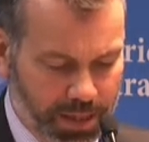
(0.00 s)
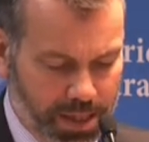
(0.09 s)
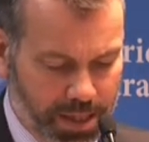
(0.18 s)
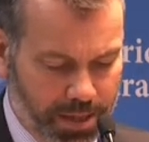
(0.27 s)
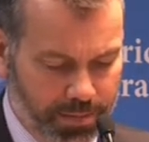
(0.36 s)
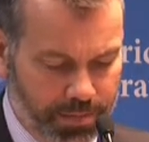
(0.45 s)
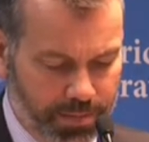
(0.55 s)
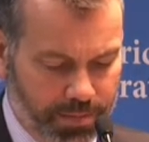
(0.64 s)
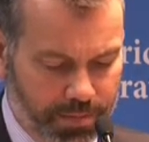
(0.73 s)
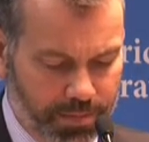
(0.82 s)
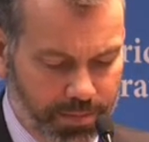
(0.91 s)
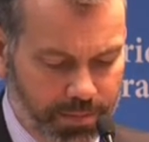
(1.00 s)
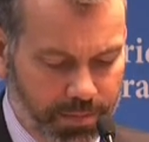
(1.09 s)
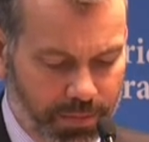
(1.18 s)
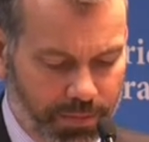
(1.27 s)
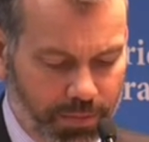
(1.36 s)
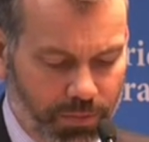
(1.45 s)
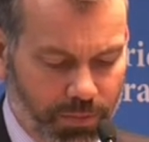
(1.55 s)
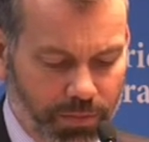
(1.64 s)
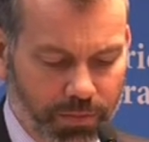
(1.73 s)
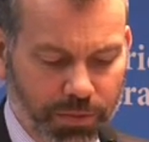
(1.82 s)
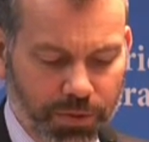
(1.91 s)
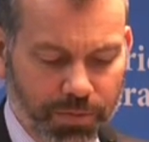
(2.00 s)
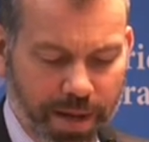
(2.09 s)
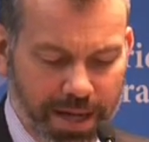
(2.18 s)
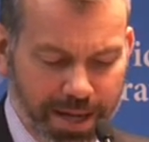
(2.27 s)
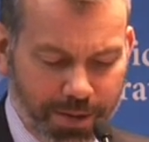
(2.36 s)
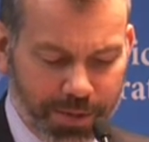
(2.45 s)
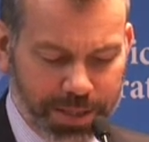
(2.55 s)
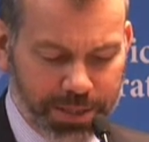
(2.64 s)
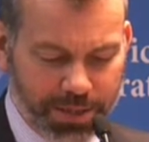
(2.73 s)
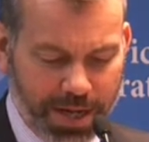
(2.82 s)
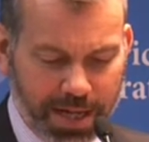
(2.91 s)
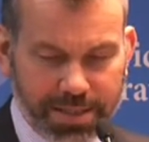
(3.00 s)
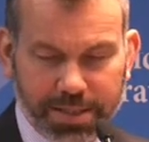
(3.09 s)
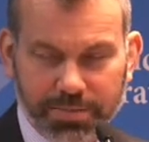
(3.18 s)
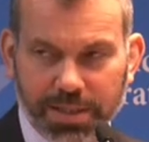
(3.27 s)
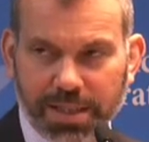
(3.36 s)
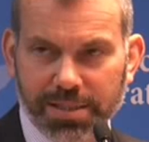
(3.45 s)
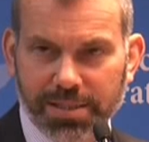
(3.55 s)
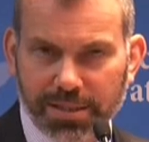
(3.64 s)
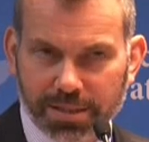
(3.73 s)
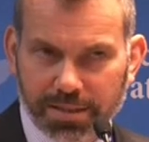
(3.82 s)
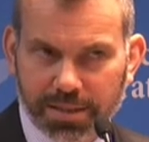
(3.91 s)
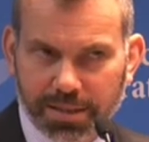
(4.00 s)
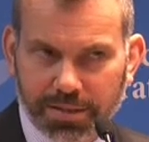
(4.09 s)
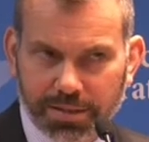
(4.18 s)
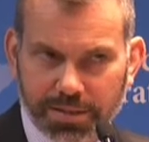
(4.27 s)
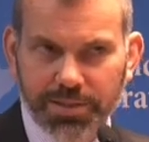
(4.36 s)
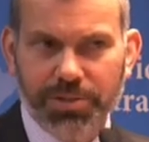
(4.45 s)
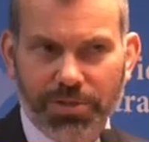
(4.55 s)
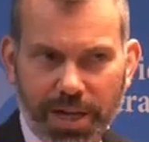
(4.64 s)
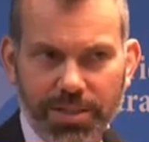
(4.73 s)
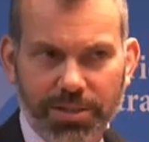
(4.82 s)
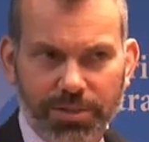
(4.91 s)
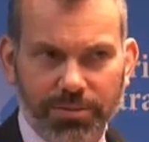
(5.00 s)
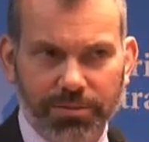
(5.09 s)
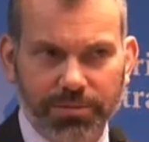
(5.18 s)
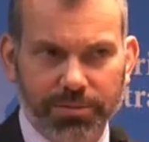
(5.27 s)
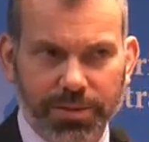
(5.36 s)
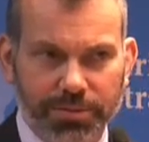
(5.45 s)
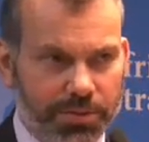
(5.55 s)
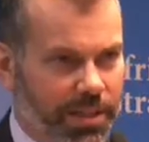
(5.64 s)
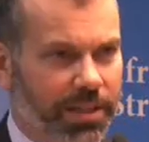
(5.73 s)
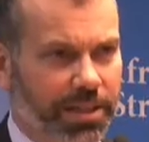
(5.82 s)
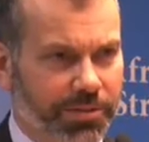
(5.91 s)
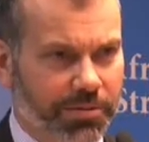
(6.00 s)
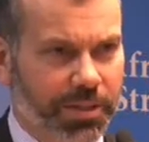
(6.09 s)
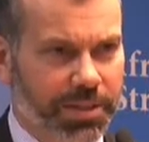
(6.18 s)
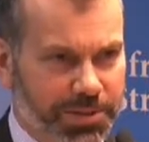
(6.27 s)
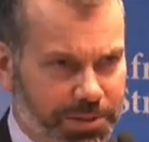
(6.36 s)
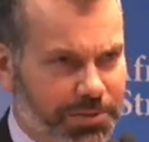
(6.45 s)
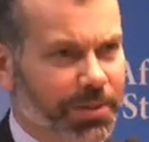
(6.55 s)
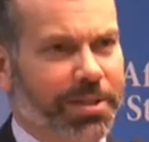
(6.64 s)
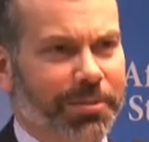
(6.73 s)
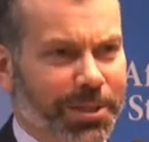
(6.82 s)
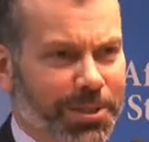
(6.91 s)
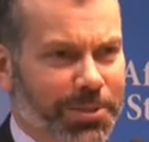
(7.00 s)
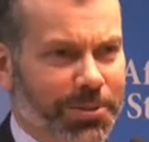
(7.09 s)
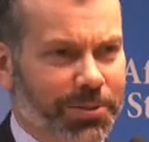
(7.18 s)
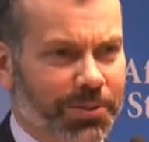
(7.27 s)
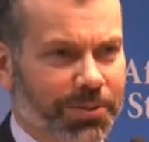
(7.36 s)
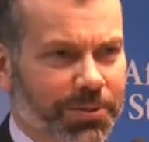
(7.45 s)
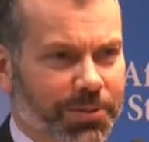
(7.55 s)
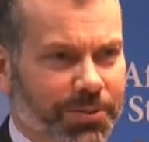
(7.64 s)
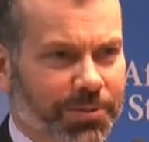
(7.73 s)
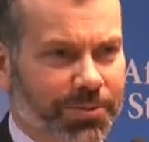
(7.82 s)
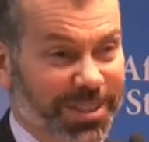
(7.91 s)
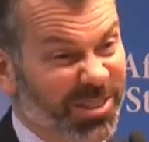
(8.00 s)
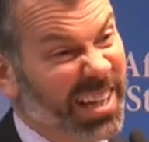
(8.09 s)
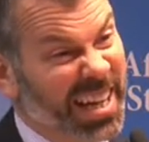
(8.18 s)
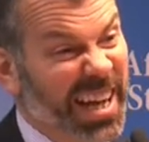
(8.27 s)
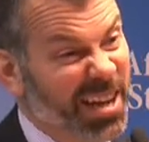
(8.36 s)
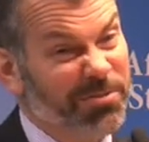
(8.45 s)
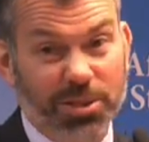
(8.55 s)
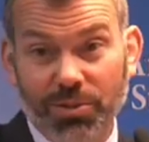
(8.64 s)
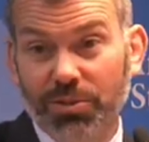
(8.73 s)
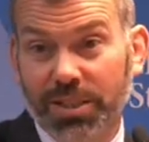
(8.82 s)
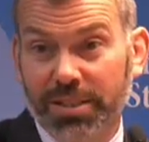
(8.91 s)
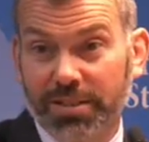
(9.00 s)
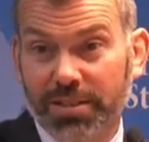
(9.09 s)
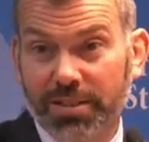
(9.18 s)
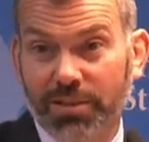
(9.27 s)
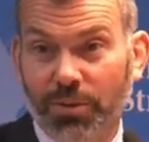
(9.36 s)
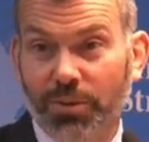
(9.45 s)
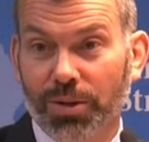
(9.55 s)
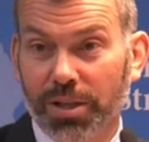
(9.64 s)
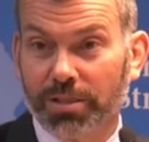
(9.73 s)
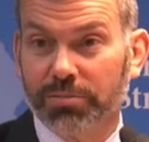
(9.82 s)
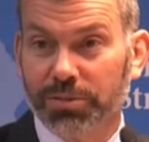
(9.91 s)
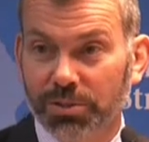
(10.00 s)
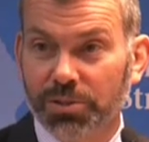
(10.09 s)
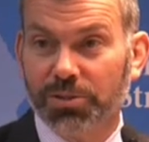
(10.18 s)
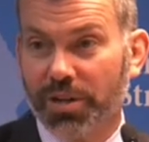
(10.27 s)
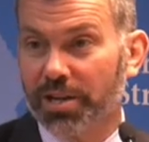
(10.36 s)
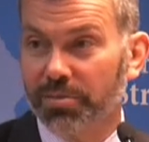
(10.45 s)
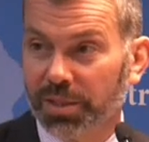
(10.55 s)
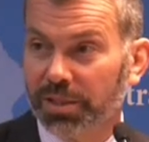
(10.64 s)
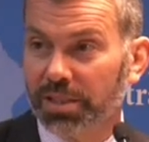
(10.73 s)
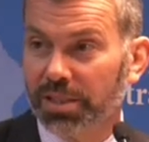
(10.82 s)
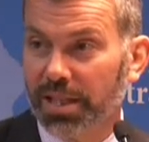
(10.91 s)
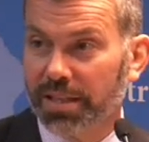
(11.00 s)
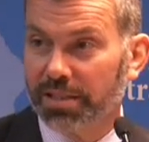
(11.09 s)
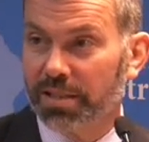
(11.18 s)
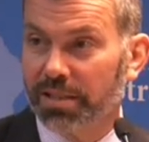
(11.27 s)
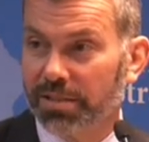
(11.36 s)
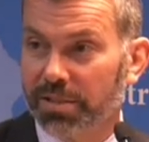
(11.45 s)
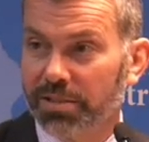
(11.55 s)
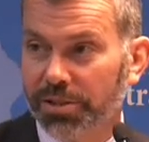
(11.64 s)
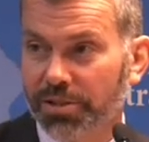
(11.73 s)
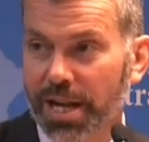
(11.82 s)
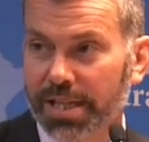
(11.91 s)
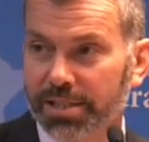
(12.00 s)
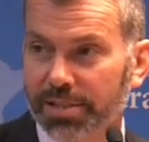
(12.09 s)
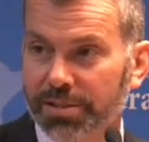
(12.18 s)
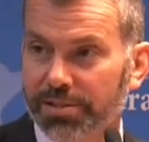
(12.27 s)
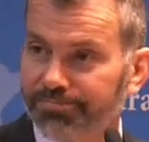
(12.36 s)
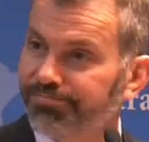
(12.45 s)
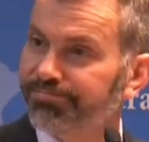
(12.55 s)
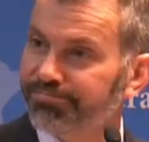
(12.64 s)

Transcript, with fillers: Um, you may not want a strategy because it, it could constrain you. If you tell everyone, this is what I'm going to do, then you kind of have to do it, or you lose credibility as the senior strategist.